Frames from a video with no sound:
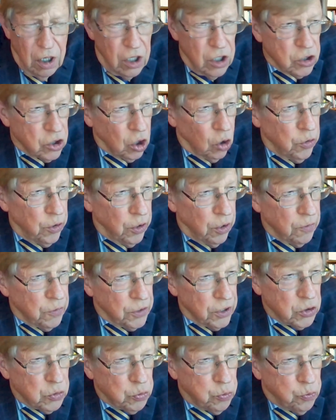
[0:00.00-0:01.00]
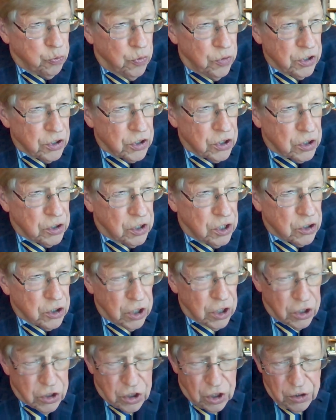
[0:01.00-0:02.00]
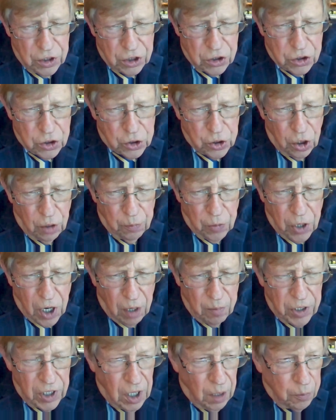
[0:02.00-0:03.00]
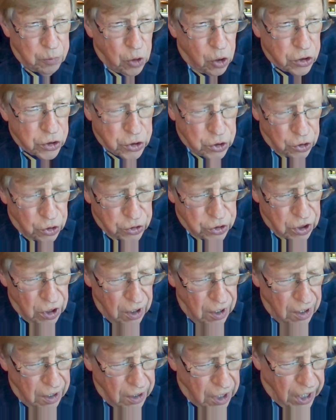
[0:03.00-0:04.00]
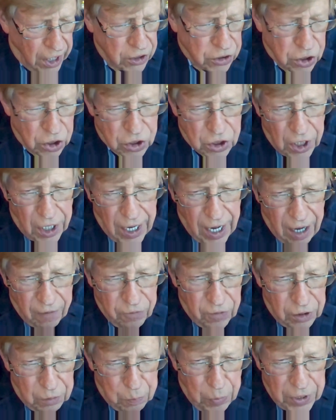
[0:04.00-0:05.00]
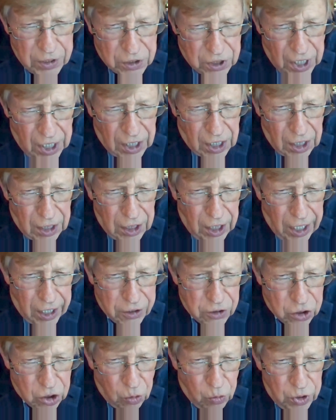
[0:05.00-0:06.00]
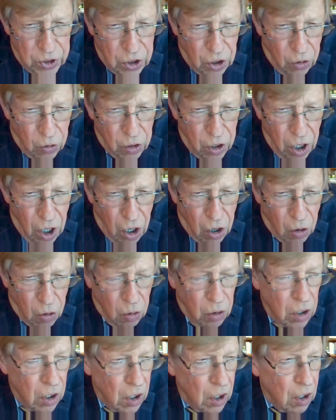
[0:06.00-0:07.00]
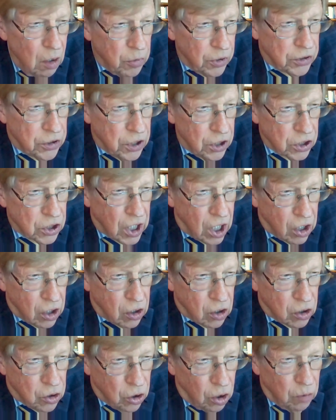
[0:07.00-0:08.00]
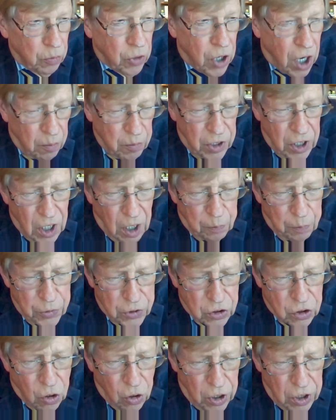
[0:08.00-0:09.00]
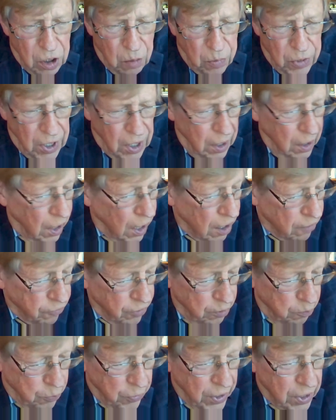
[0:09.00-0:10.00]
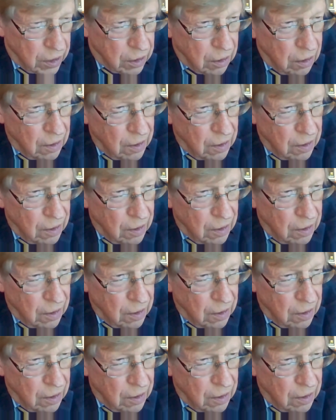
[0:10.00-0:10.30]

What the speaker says: So this decision, this term coming up, of course, there's cases that haven't been taken yet, so we don't know. But this term coming up is going to be every bit,